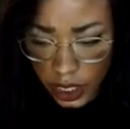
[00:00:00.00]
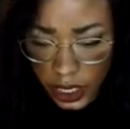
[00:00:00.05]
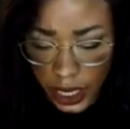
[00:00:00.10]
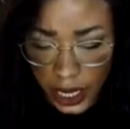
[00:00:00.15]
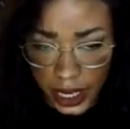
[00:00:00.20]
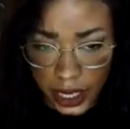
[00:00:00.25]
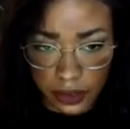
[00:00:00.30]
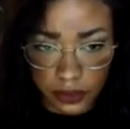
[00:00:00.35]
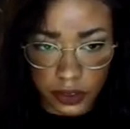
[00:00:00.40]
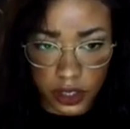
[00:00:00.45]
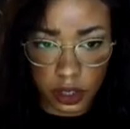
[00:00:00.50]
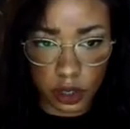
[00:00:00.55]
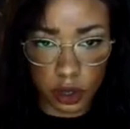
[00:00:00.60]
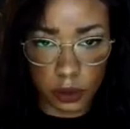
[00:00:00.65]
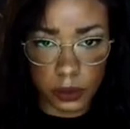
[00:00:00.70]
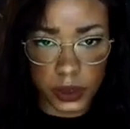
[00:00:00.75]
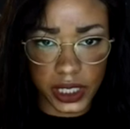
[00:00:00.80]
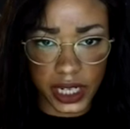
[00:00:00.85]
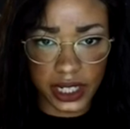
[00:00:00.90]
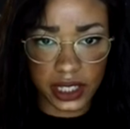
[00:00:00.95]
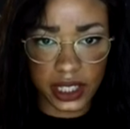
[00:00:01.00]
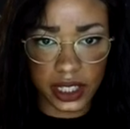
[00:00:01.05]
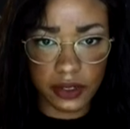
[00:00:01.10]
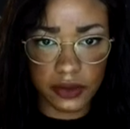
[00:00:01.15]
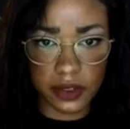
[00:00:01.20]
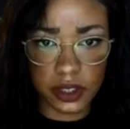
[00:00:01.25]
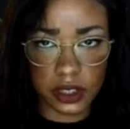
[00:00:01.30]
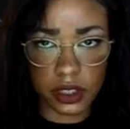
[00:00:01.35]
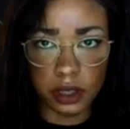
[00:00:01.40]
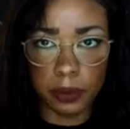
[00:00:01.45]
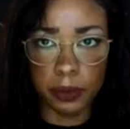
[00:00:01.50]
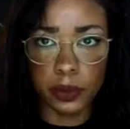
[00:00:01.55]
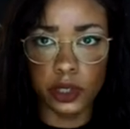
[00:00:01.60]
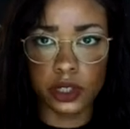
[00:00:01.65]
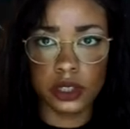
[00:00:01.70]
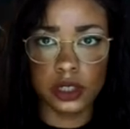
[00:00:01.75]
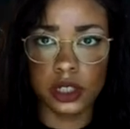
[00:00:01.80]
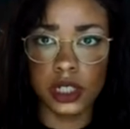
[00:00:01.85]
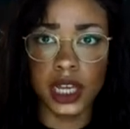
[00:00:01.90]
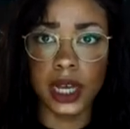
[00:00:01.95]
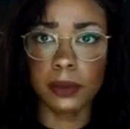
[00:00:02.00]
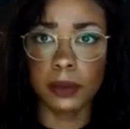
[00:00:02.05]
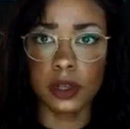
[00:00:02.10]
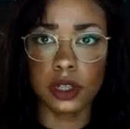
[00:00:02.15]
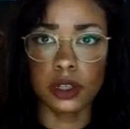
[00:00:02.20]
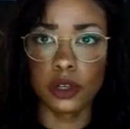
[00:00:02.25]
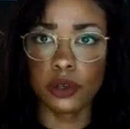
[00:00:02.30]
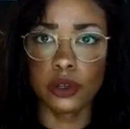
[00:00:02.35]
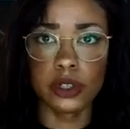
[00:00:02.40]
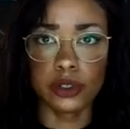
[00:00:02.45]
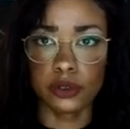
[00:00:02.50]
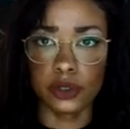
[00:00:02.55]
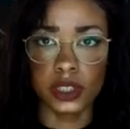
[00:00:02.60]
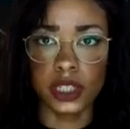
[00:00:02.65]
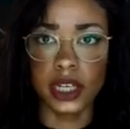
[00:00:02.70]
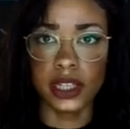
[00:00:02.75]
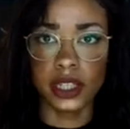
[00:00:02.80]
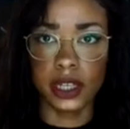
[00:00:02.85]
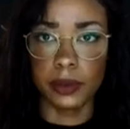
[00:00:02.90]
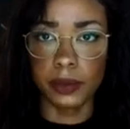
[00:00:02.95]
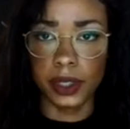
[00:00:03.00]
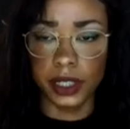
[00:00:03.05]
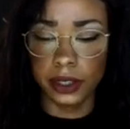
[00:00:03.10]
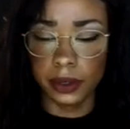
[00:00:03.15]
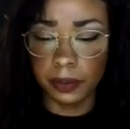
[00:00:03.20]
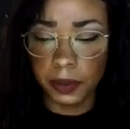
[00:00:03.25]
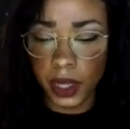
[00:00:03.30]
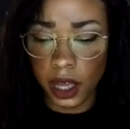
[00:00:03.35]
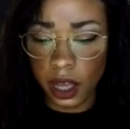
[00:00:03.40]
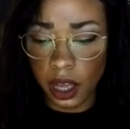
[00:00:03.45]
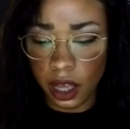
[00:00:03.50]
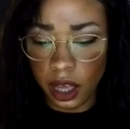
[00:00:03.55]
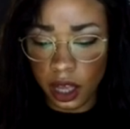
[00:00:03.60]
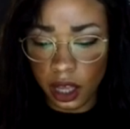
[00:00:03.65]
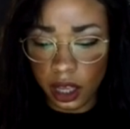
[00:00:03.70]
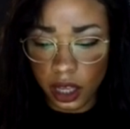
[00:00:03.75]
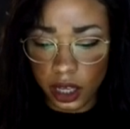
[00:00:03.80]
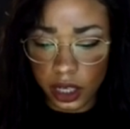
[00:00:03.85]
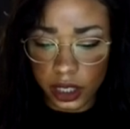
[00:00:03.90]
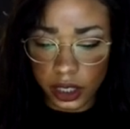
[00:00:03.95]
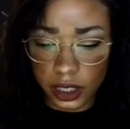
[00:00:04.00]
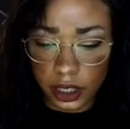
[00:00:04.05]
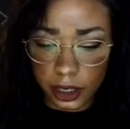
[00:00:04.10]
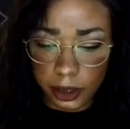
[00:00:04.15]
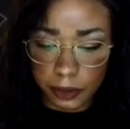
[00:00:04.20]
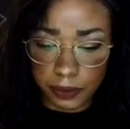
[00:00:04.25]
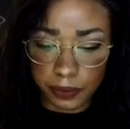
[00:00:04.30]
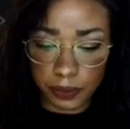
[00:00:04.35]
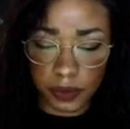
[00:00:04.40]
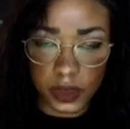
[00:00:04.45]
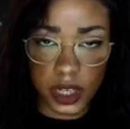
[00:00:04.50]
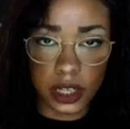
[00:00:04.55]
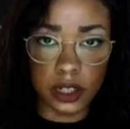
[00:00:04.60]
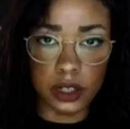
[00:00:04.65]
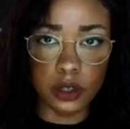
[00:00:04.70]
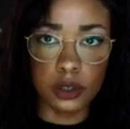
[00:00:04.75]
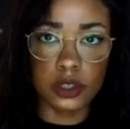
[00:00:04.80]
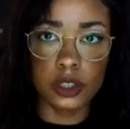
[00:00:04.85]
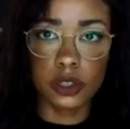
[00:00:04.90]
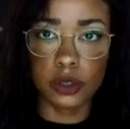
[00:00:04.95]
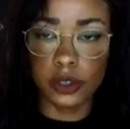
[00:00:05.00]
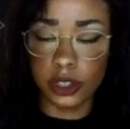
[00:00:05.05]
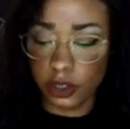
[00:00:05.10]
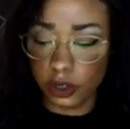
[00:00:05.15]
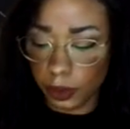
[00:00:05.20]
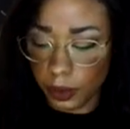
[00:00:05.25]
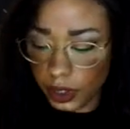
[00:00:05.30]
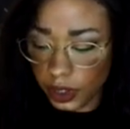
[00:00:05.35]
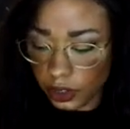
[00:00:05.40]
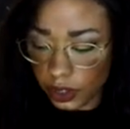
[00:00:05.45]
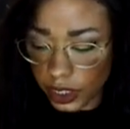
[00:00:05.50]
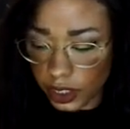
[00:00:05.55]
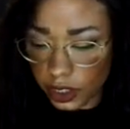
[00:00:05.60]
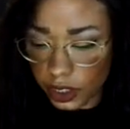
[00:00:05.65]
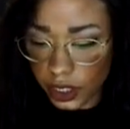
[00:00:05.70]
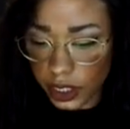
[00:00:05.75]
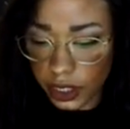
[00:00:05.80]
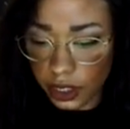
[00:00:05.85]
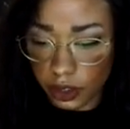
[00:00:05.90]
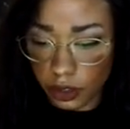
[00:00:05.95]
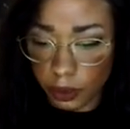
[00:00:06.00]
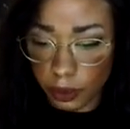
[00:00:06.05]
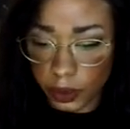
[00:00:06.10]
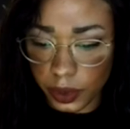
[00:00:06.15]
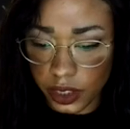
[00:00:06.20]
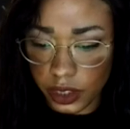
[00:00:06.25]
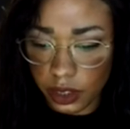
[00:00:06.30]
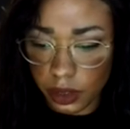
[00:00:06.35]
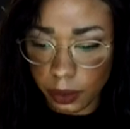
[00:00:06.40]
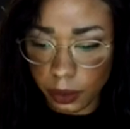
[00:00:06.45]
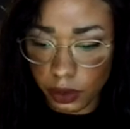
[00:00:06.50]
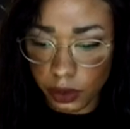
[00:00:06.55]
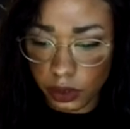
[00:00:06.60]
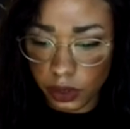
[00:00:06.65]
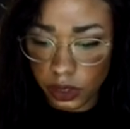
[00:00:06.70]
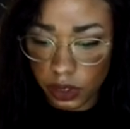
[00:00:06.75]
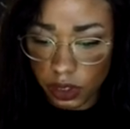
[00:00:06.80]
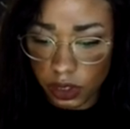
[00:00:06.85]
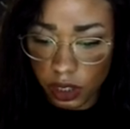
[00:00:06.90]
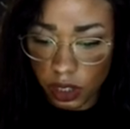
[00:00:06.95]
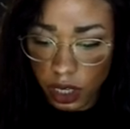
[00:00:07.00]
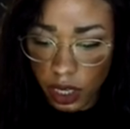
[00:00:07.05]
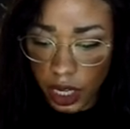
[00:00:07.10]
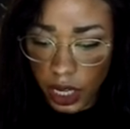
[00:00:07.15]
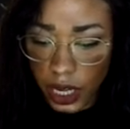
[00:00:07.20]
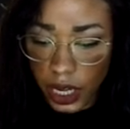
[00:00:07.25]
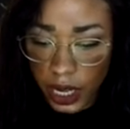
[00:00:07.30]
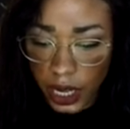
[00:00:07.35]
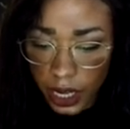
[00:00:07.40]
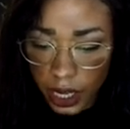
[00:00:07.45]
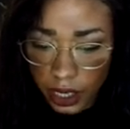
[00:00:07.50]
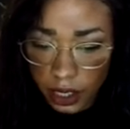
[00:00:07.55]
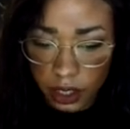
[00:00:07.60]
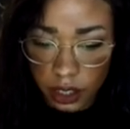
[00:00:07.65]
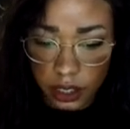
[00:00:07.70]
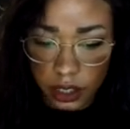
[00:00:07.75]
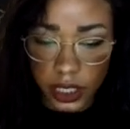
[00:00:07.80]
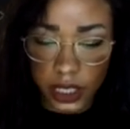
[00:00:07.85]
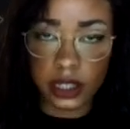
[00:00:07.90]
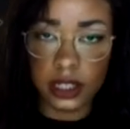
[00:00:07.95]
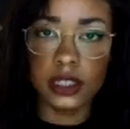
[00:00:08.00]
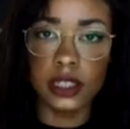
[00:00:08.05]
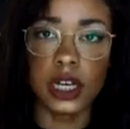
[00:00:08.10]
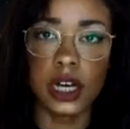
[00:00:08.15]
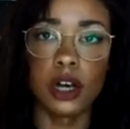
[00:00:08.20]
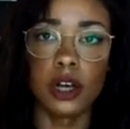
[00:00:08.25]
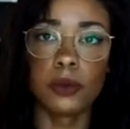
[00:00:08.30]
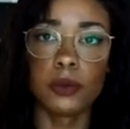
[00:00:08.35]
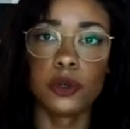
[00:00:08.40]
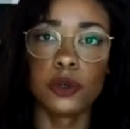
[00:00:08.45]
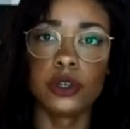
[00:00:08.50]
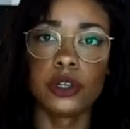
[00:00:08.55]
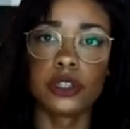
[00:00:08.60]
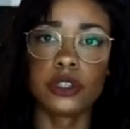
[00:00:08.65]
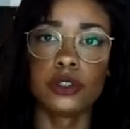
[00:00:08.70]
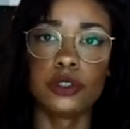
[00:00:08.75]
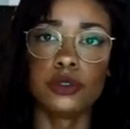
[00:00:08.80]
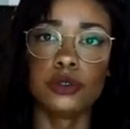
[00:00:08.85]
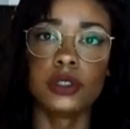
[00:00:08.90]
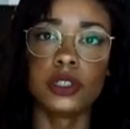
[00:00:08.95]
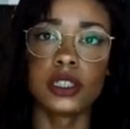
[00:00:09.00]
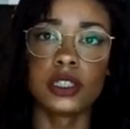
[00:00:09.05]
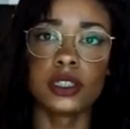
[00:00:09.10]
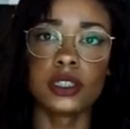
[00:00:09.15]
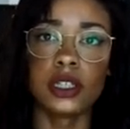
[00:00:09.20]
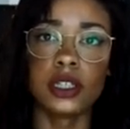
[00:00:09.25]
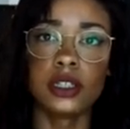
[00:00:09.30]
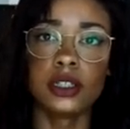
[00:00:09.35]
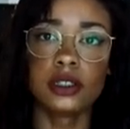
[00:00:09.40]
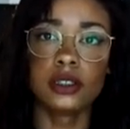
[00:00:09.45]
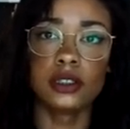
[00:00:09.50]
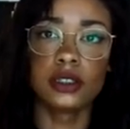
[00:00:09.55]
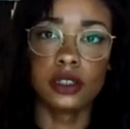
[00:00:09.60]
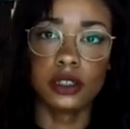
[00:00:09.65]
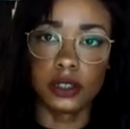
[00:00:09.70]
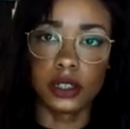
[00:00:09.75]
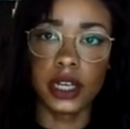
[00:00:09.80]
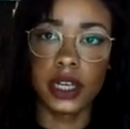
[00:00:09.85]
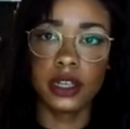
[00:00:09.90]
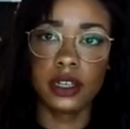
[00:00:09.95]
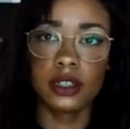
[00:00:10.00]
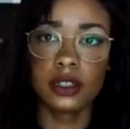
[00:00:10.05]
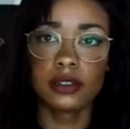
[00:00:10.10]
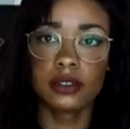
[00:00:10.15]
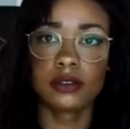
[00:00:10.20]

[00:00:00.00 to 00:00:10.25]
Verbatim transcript: I have the objectives. Personally, I'm not going to state them here. Um, and those going to be translated to principles. And that is how I'm going to do this thing, okay?